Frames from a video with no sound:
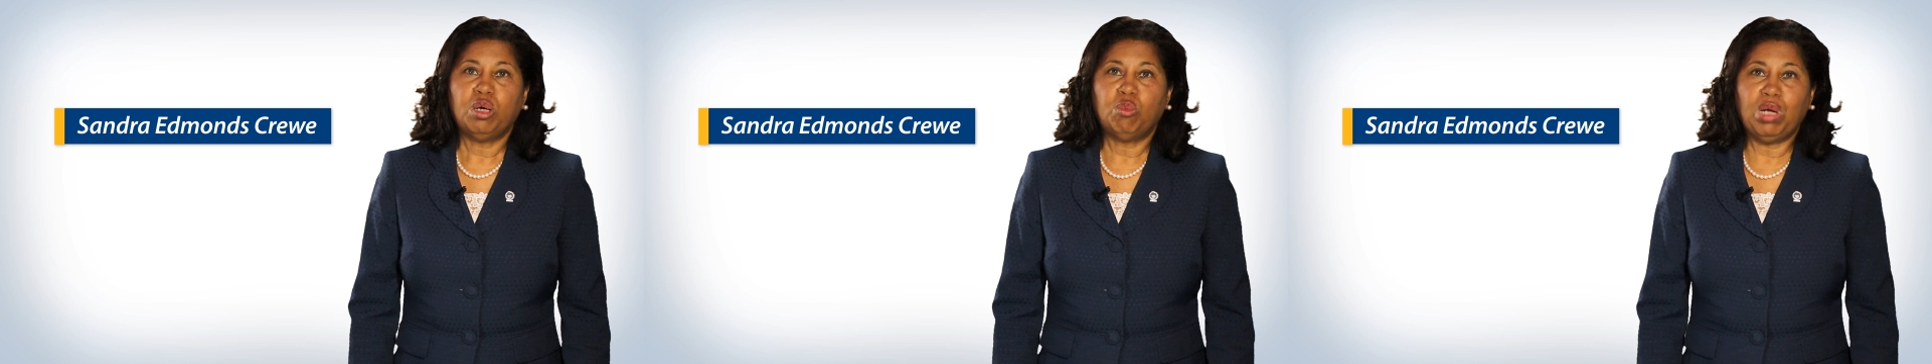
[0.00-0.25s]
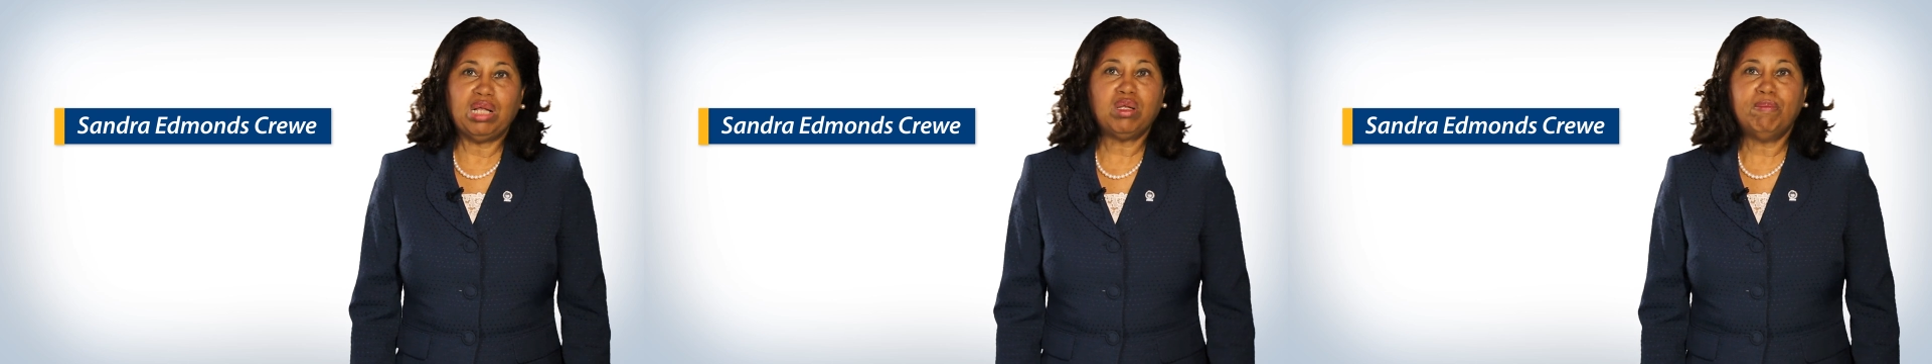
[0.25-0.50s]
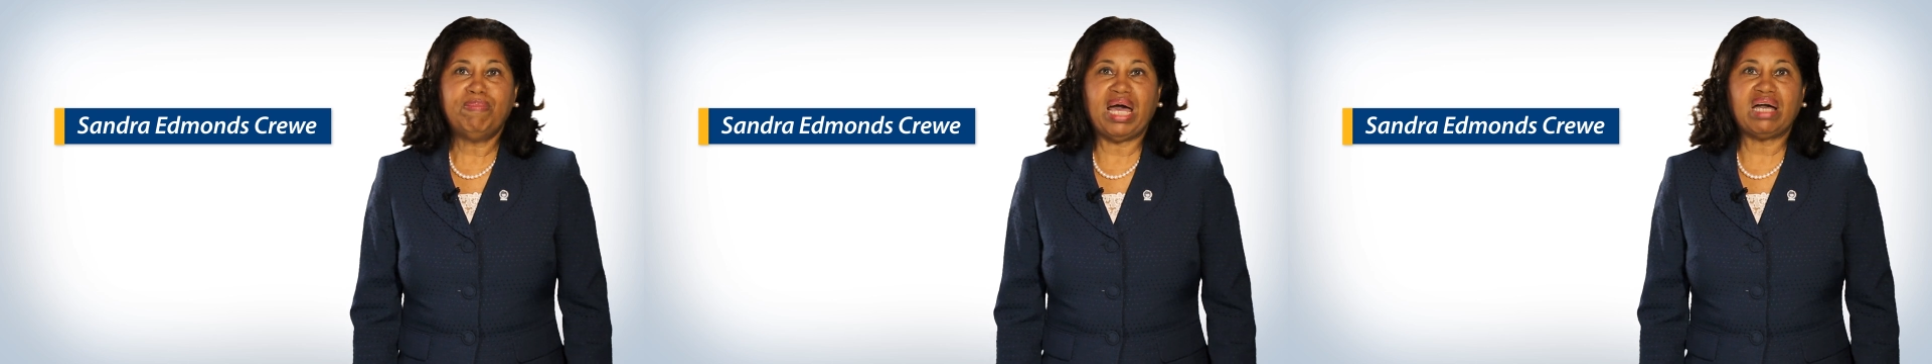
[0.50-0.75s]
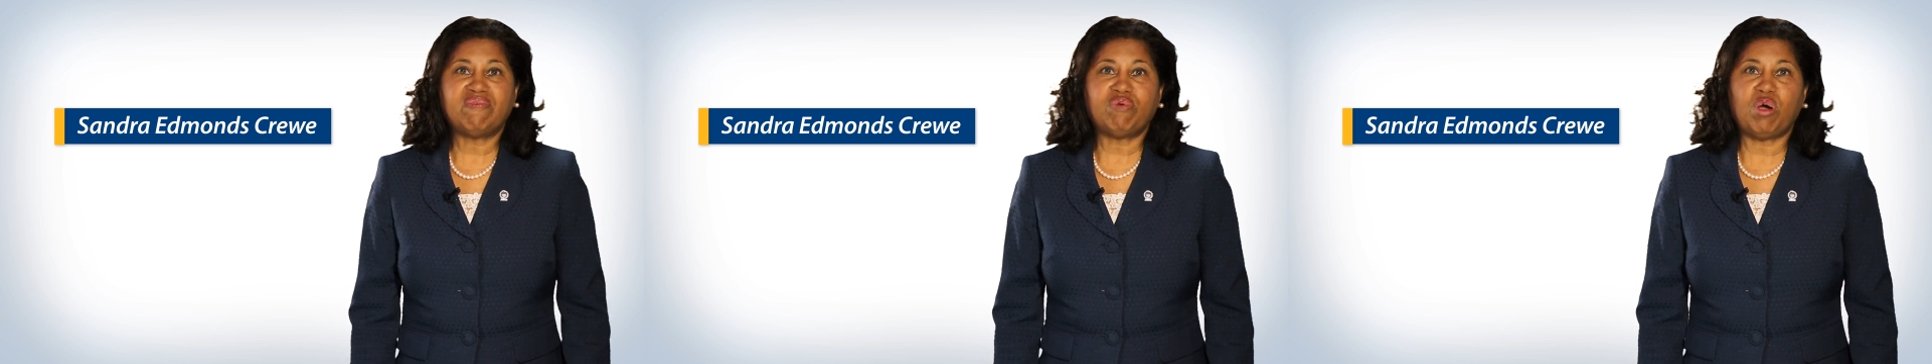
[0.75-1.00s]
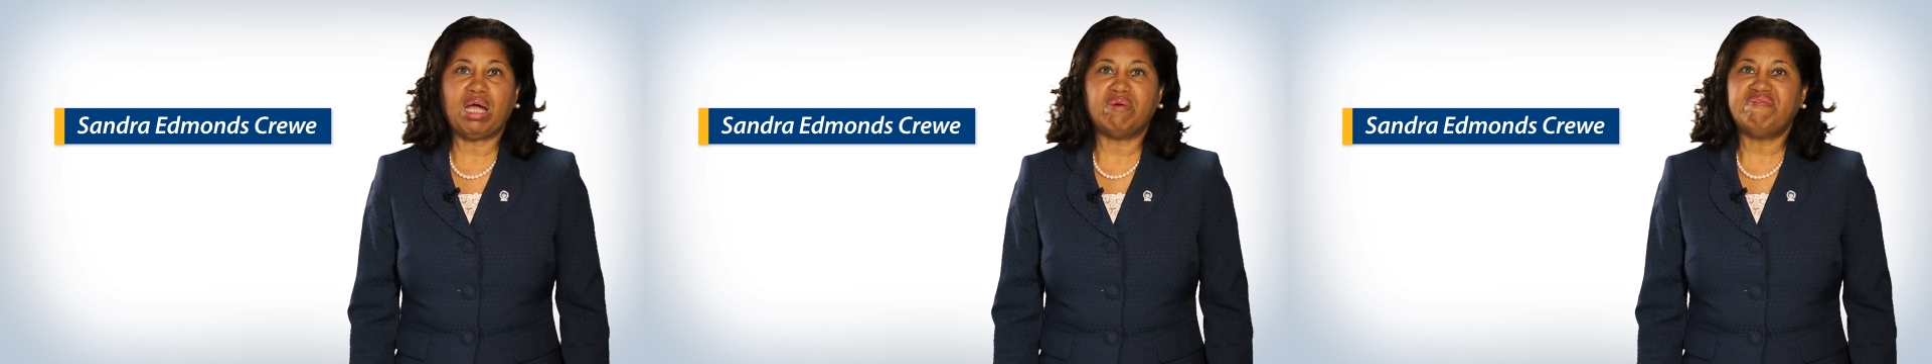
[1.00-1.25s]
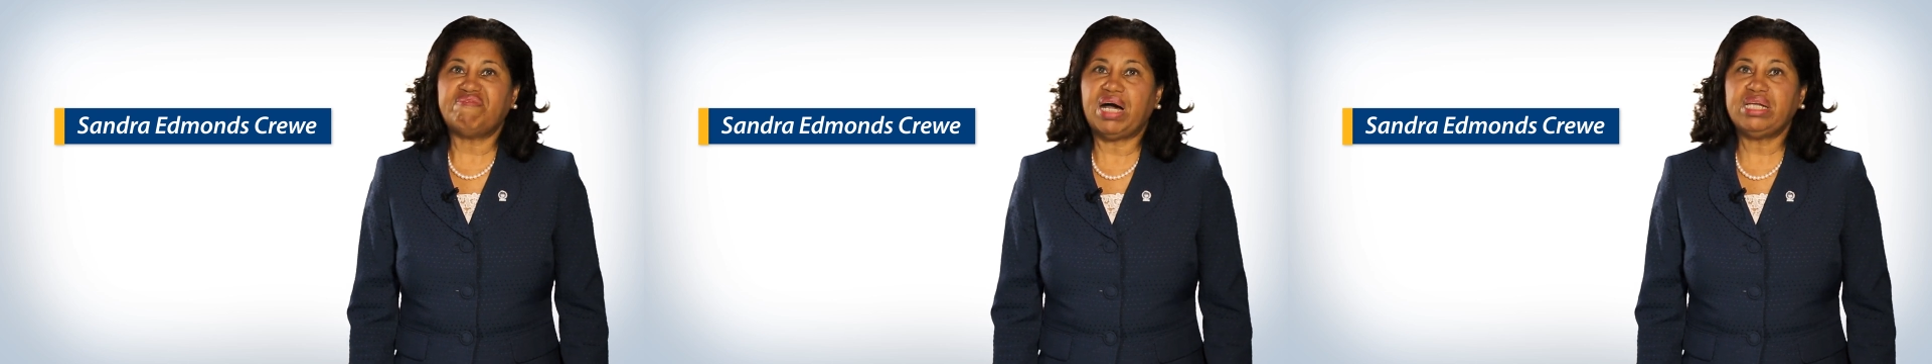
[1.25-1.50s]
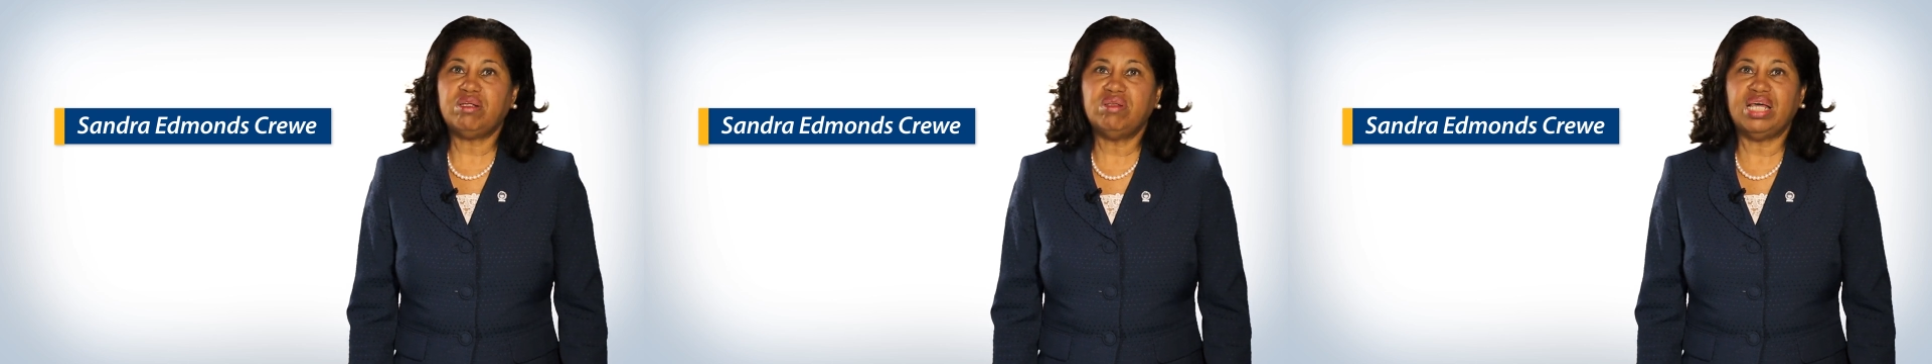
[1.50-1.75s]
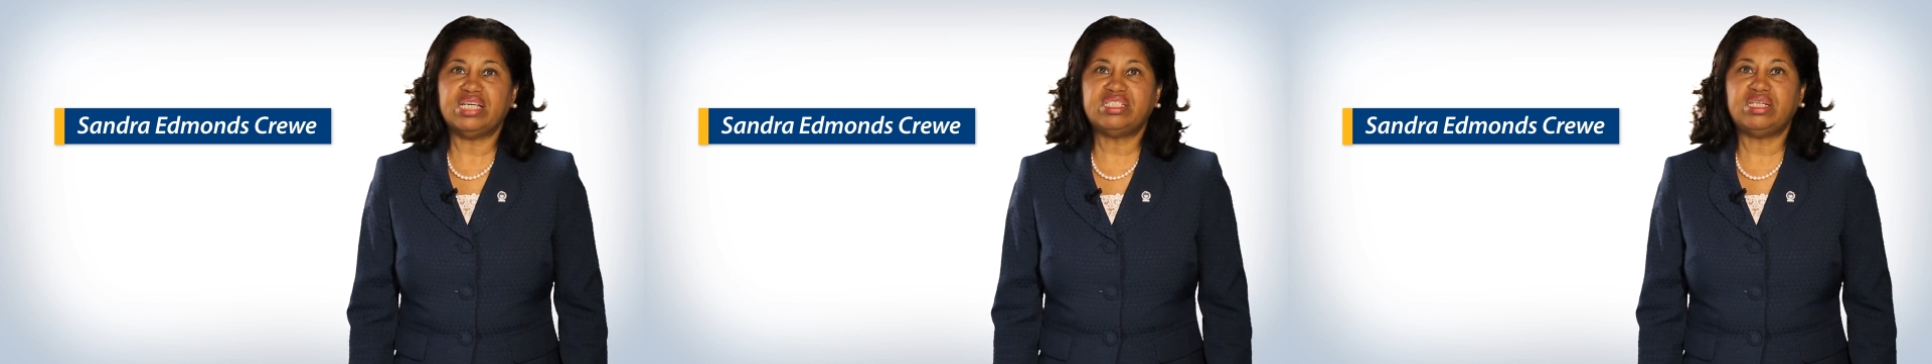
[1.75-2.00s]
Welcome back for our final
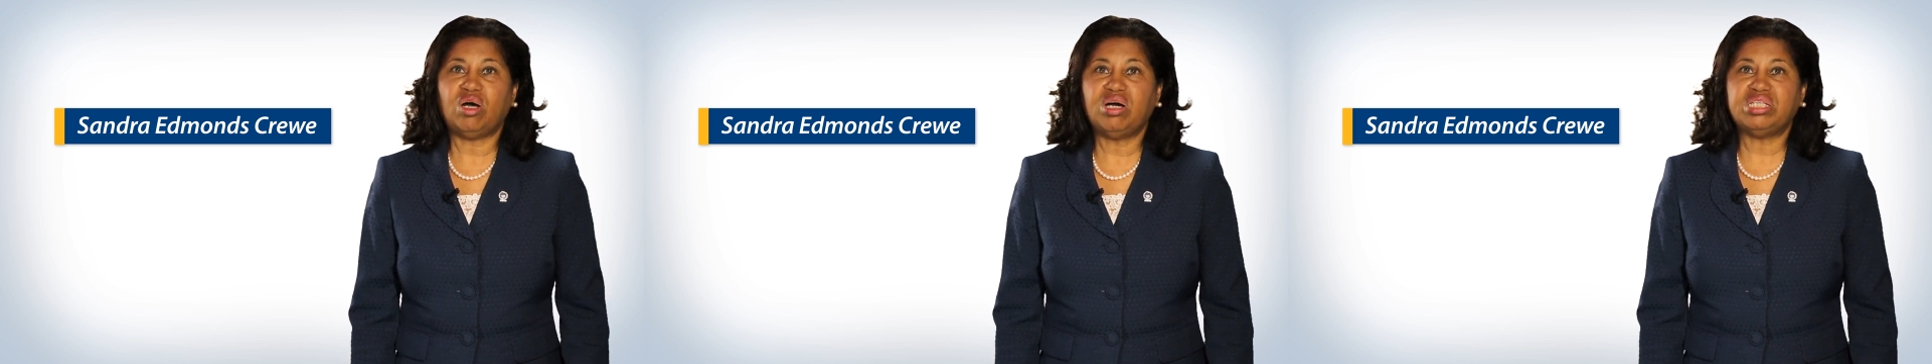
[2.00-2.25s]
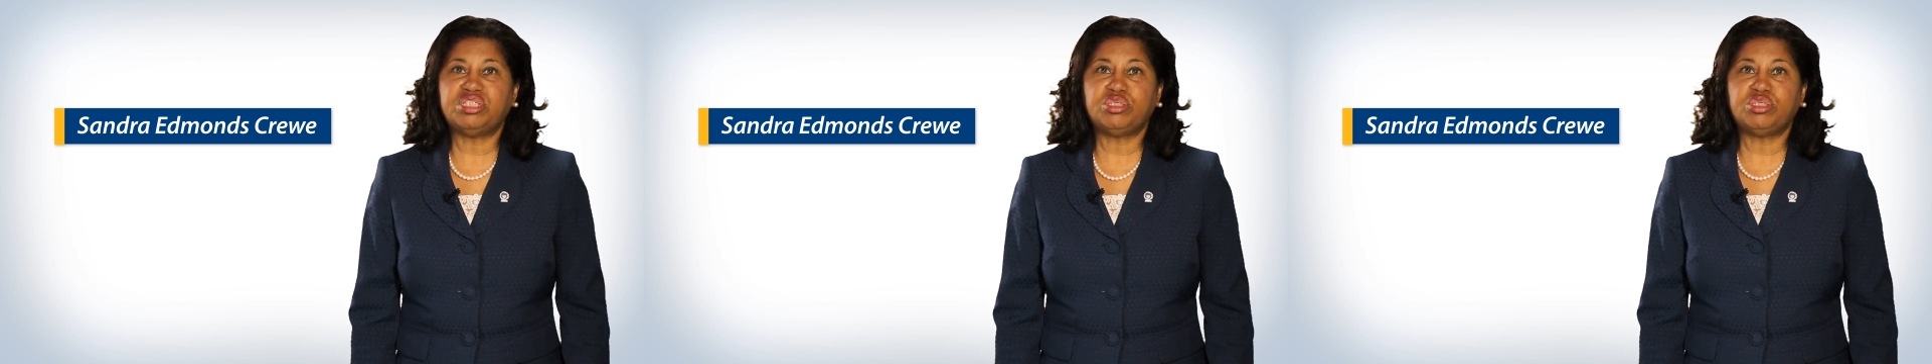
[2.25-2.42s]
lesson on